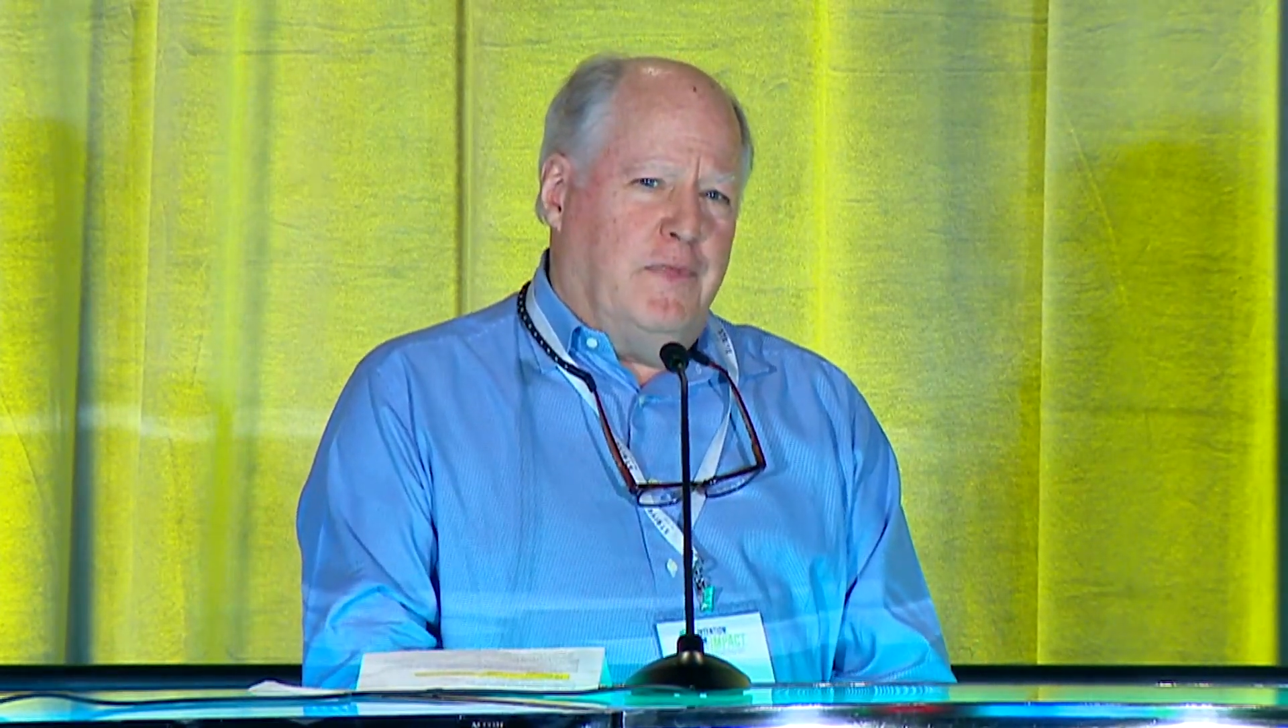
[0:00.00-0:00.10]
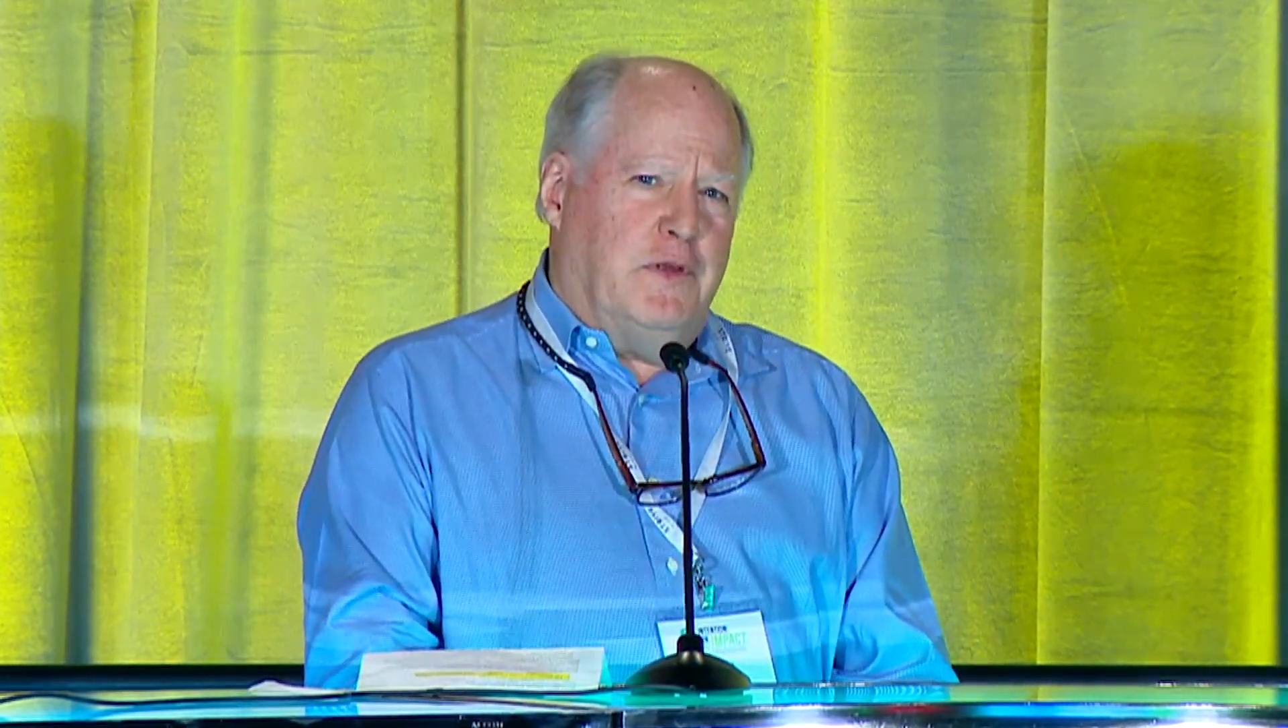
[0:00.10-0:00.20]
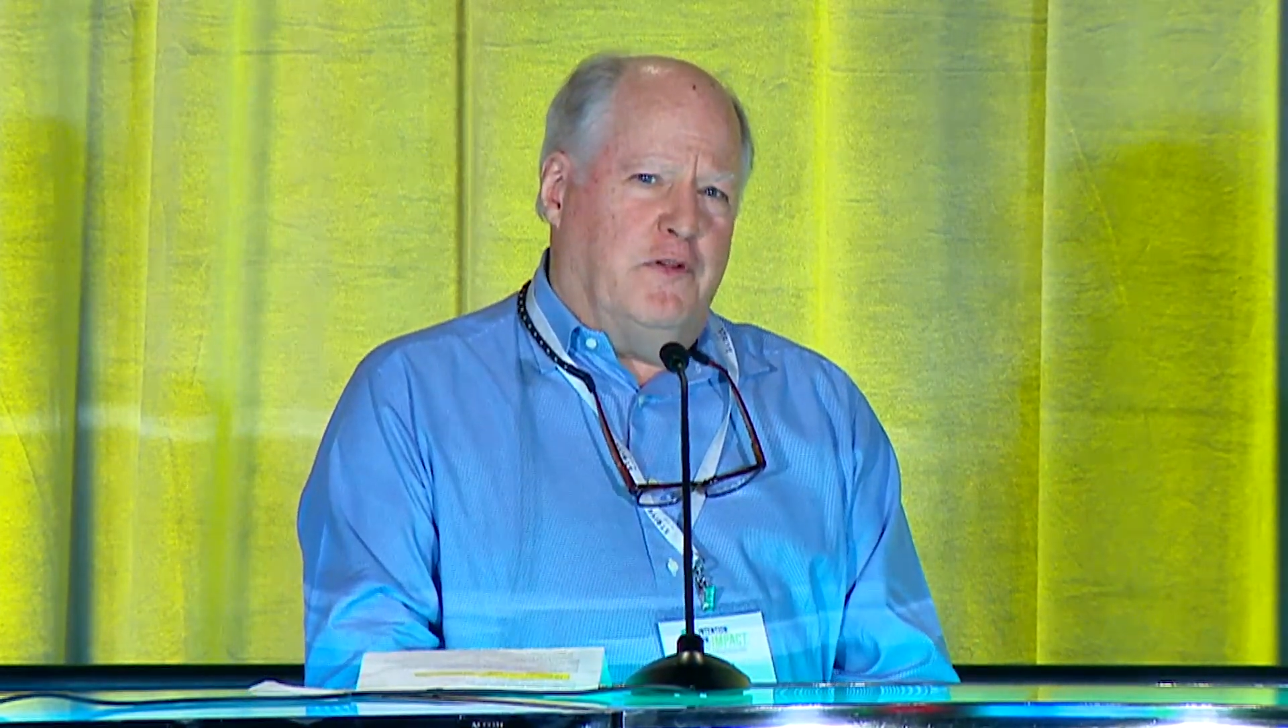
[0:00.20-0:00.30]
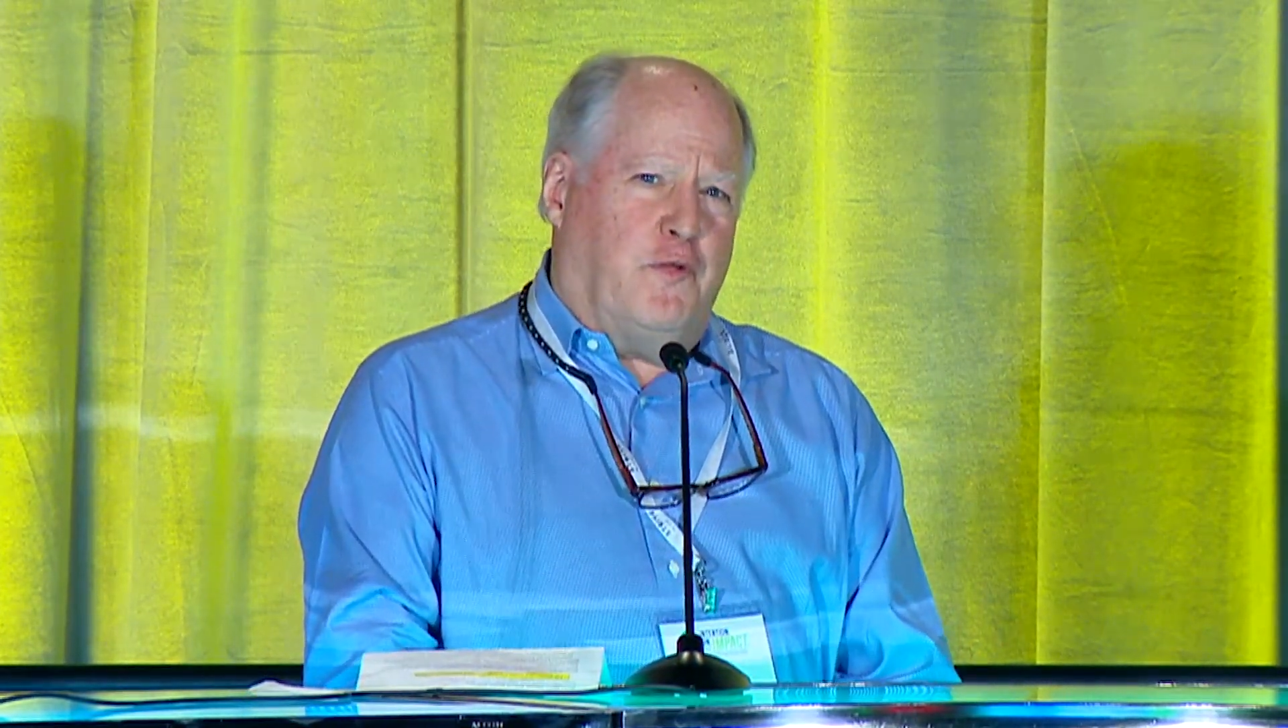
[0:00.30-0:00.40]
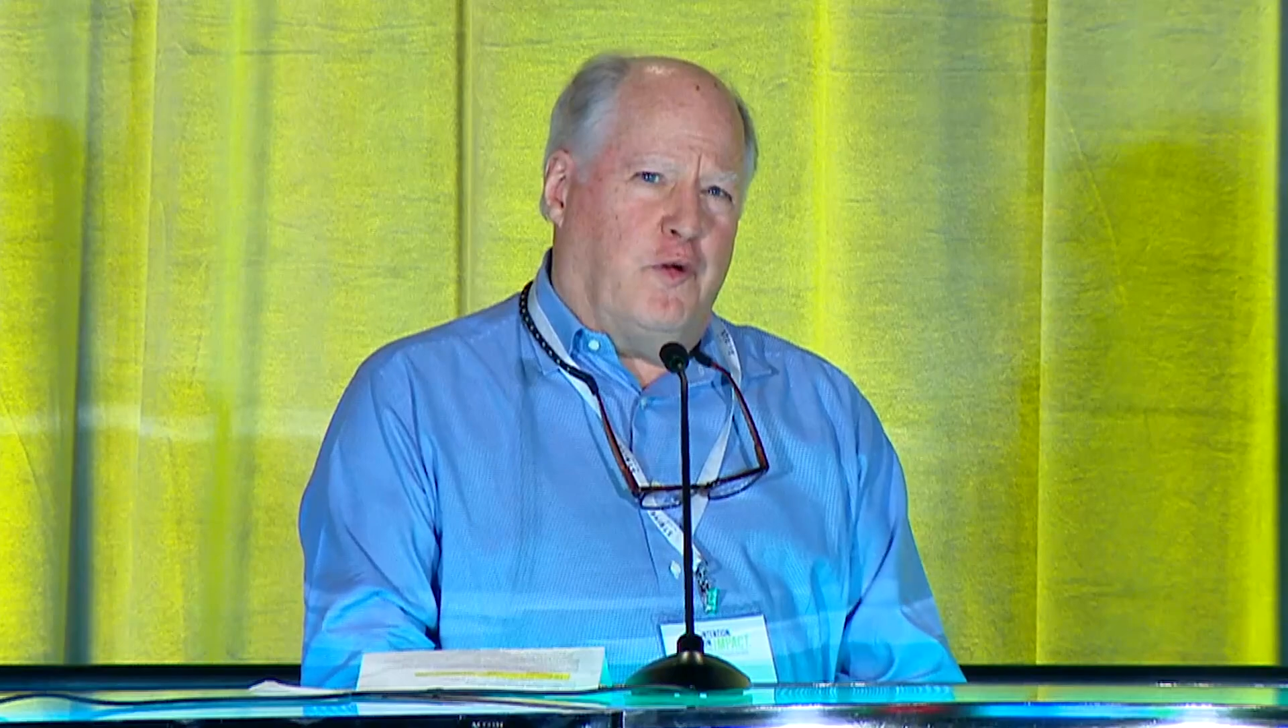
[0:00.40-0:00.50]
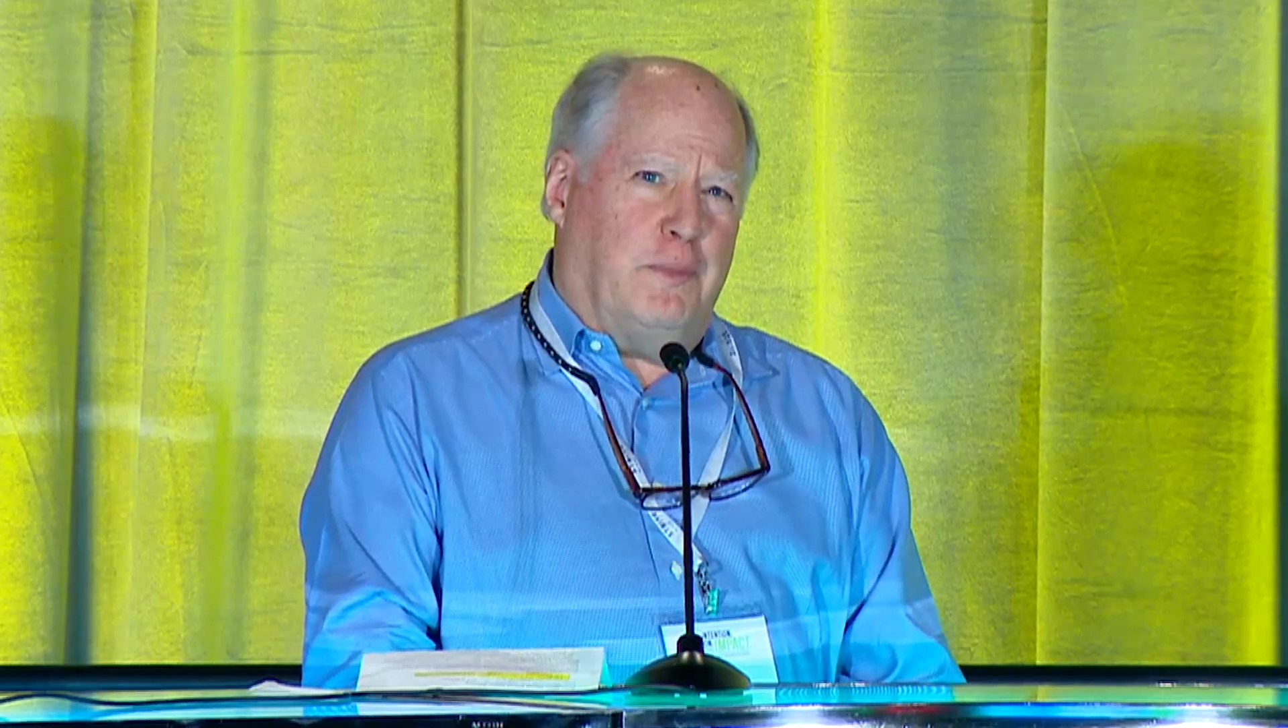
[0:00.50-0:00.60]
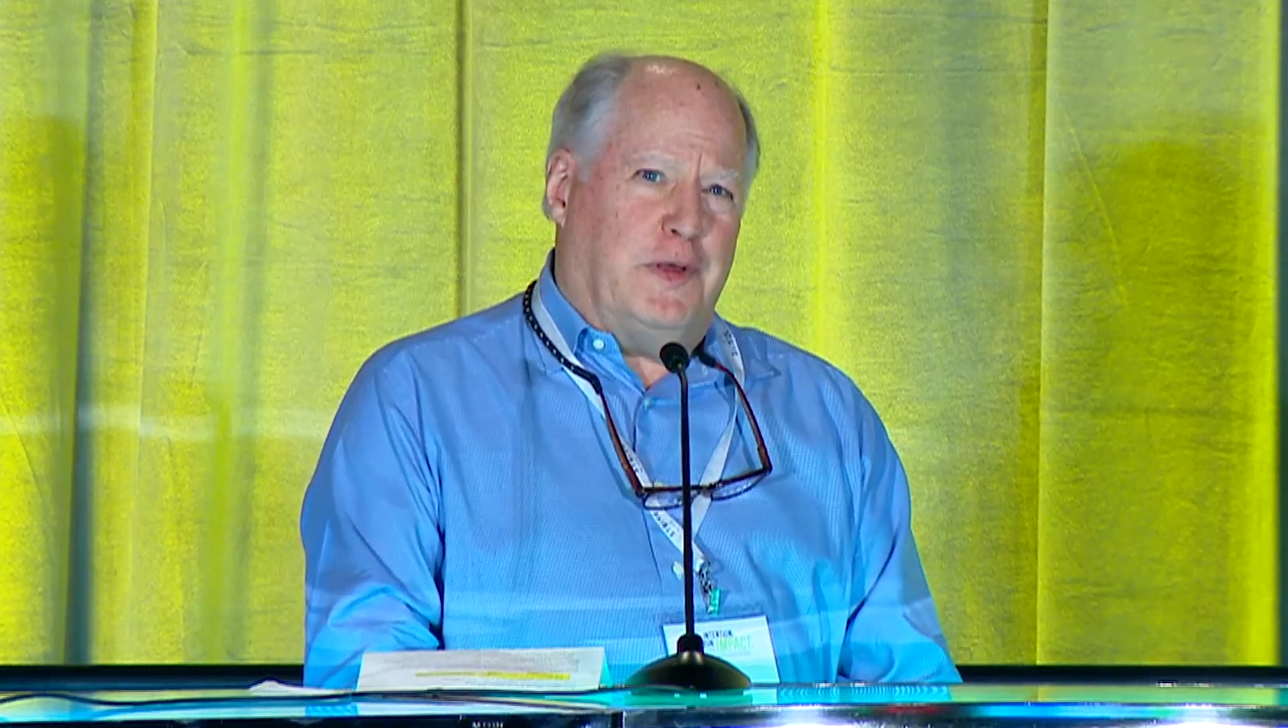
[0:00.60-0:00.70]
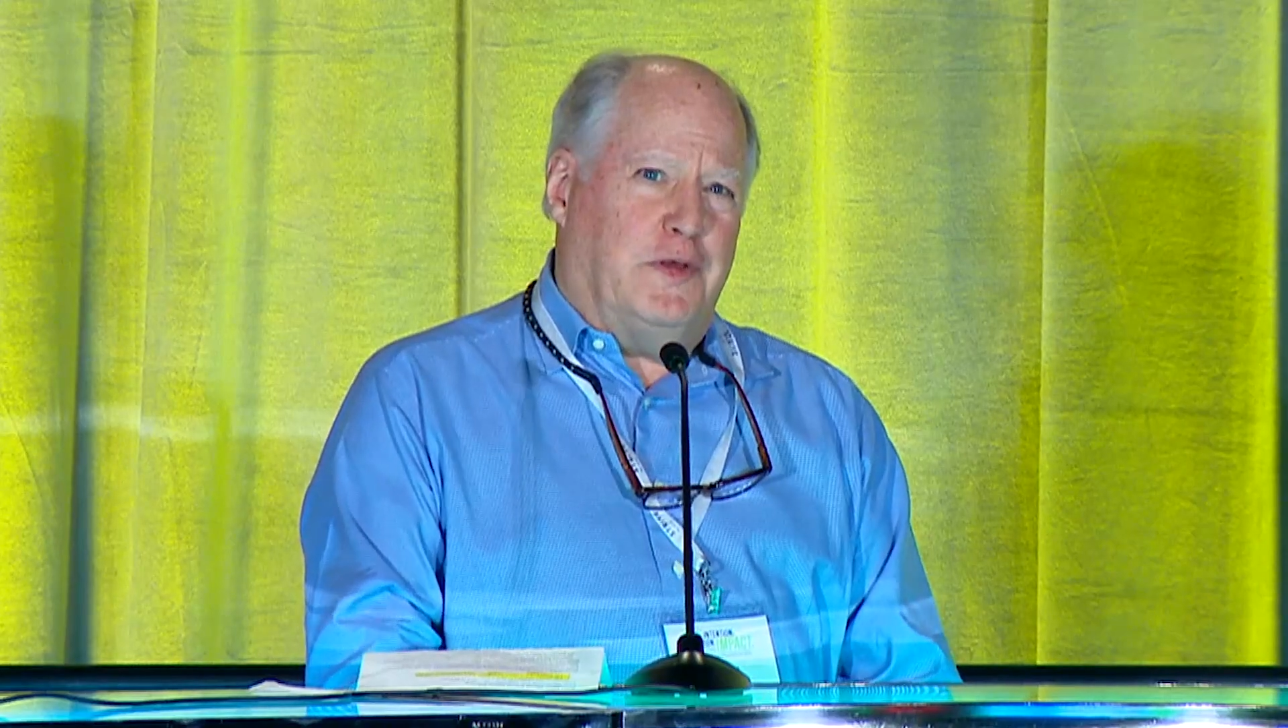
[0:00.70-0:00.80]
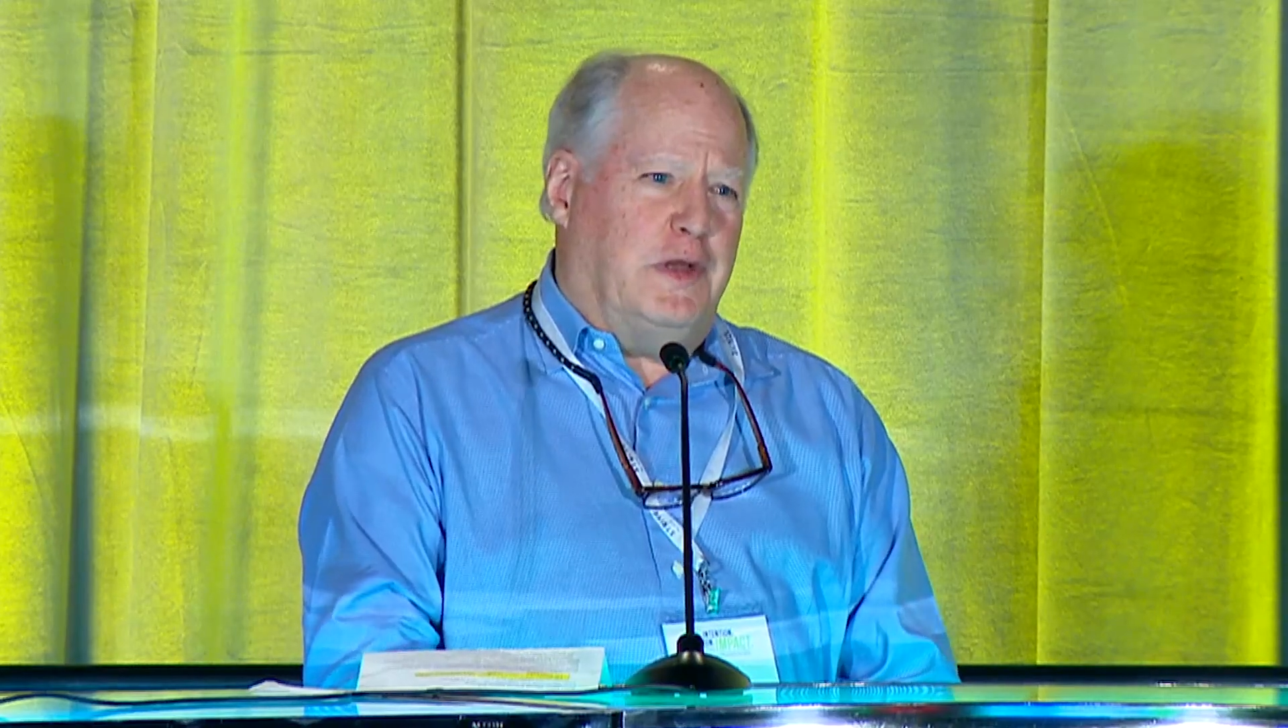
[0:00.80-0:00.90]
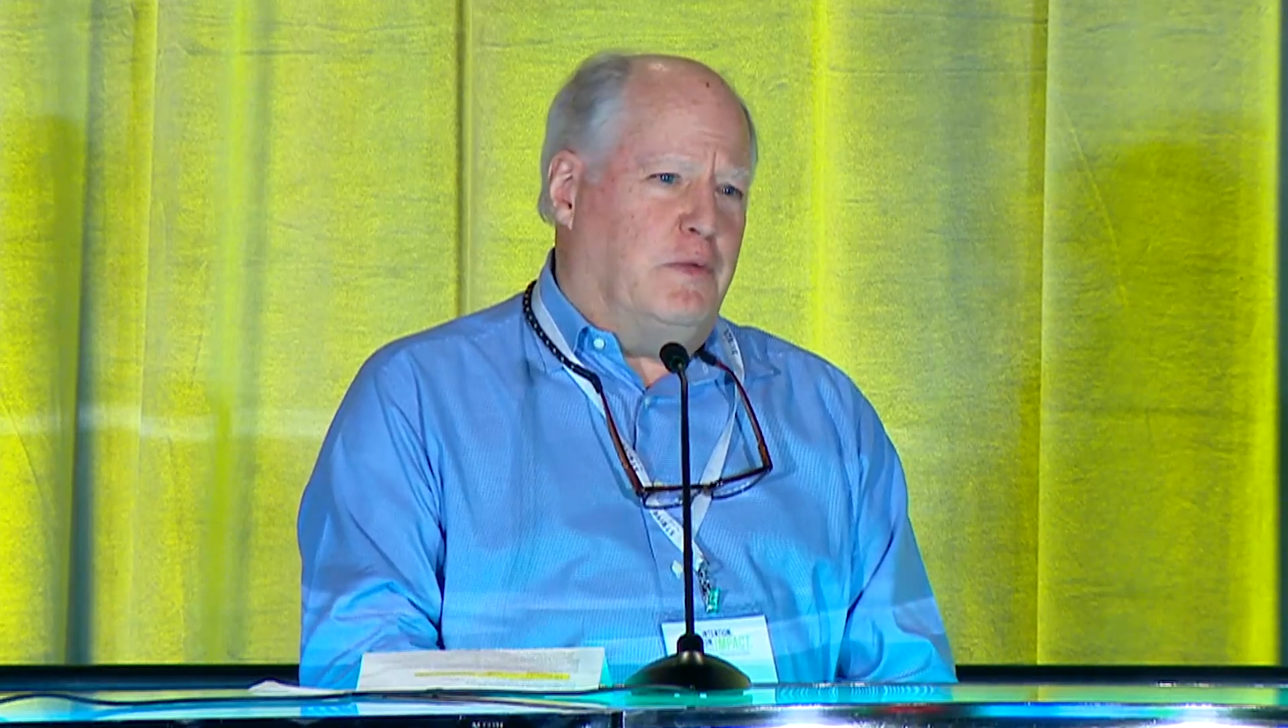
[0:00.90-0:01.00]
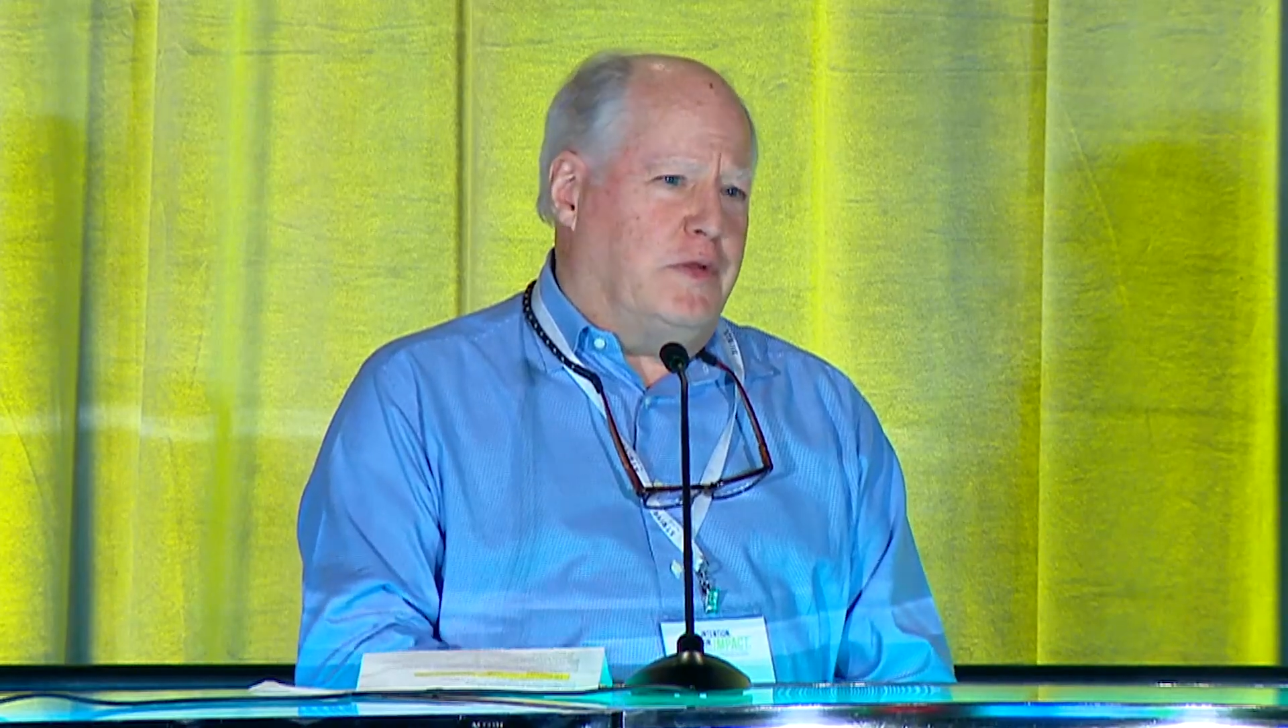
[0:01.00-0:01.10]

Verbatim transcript: Affordability